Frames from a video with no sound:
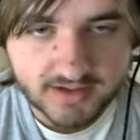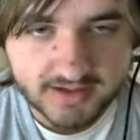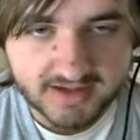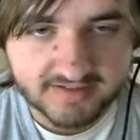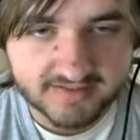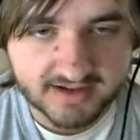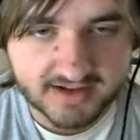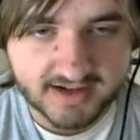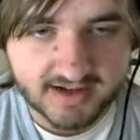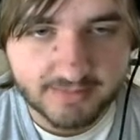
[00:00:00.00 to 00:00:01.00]
is
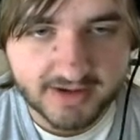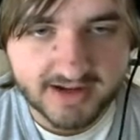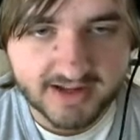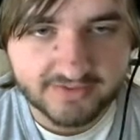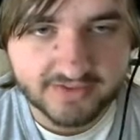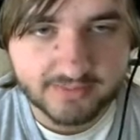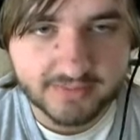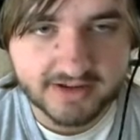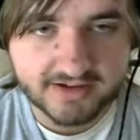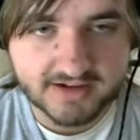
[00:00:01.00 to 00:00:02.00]
I might have
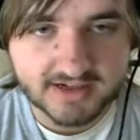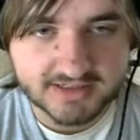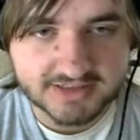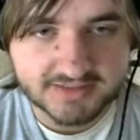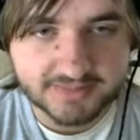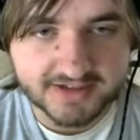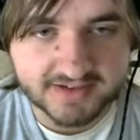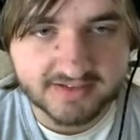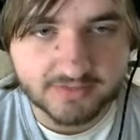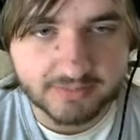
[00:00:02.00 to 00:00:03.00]
somebody on, just
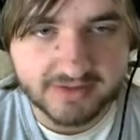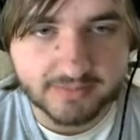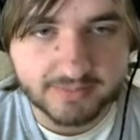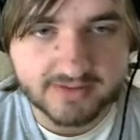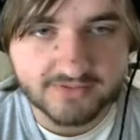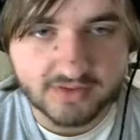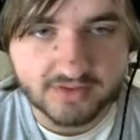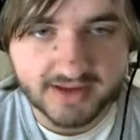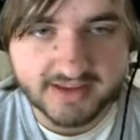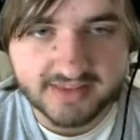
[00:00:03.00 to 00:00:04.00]
because it would be a bit of a
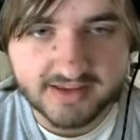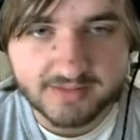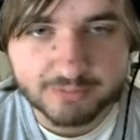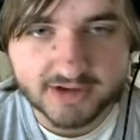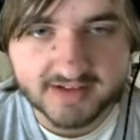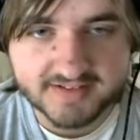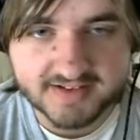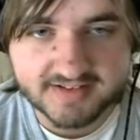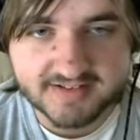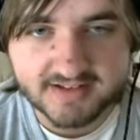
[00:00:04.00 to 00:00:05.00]
lengthy
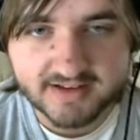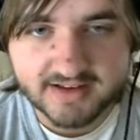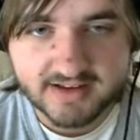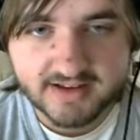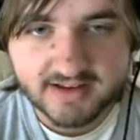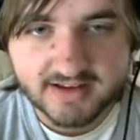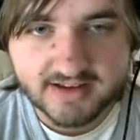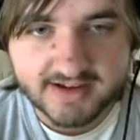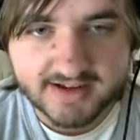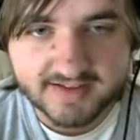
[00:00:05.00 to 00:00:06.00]
process,
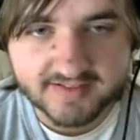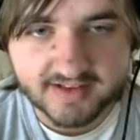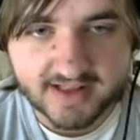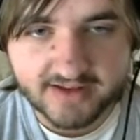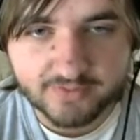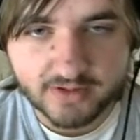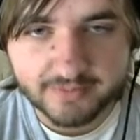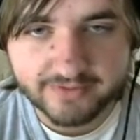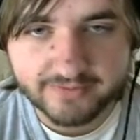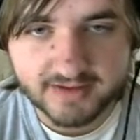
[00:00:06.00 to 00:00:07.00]
is I'll have one of
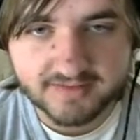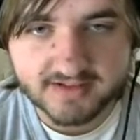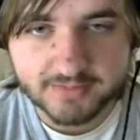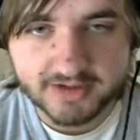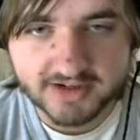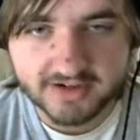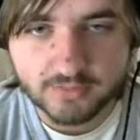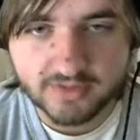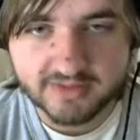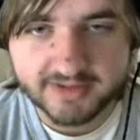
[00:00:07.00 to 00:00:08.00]
my friends come on here
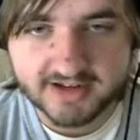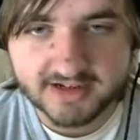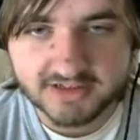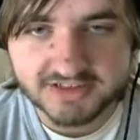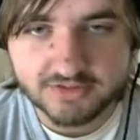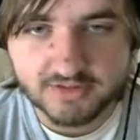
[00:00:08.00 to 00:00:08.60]
with me and I'll just do